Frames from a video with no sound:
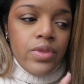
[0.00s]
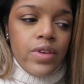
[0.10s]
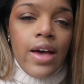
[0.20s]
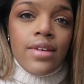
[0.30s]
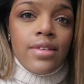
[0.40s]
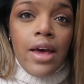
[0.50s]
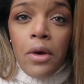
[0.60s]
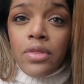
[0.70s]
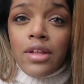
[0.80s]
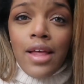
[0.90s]
test
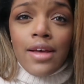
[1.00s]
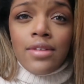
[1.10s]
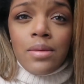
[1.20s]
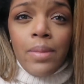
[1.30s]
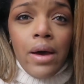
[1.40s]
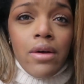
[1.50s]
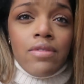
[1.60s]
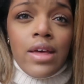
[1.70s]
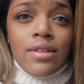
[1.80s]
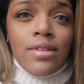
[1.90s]
out the lasting power
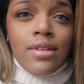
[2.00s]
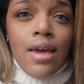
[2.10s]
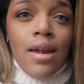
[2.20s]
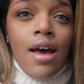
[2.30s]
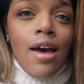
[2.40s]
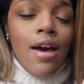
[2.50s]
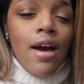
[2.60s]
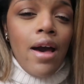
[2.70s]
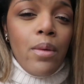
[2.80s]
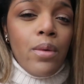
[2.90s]
of that scent,
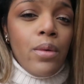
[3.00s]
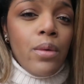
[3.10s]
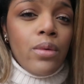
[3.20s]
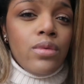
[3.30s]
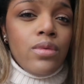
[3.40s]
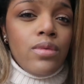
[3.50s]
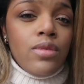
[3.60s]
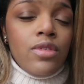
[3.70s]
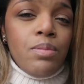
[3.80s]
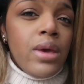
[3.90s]
I will
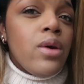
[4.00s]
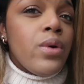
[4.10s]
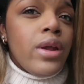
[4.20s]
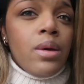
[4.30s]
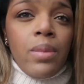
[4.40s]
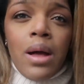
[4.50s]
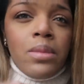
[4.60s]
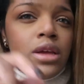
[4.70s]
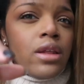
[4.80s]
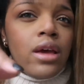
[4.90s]
speak on it
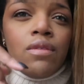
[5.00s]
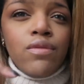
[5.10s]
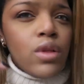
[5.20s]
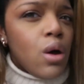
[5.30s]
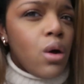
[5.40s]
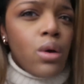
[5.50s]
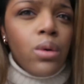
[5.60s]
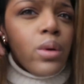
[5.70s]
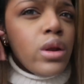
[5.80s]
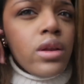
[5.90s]
probably in like a vlog
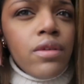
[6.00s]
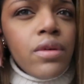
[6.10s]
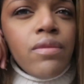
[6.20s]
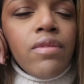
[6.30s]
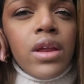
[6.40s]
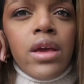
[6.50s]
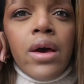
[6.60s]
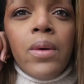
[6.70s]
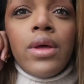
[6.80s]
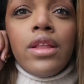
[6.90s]
or in a different
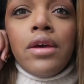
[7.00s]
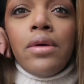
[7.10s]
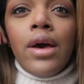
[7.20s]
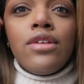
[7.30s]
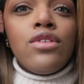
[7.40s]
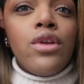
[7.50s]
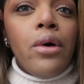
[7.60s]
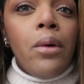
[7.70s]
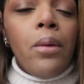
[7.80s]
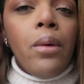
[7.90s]
video and let you guys
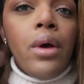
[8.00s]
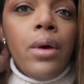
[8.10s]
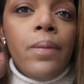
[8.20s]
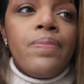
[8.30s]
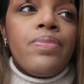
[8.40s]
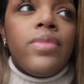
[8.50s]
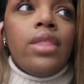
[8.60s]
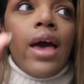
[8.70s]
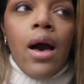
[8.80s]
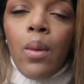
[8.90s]
know
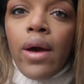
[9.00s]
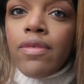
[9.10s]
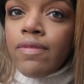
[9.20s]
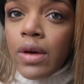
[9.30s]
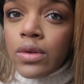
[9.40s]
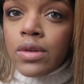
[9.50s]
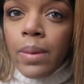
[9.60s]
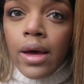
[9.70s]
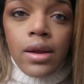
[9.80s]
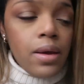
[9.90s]
how I felt
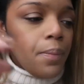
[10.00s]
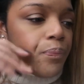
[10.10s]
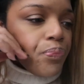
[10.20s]
about it.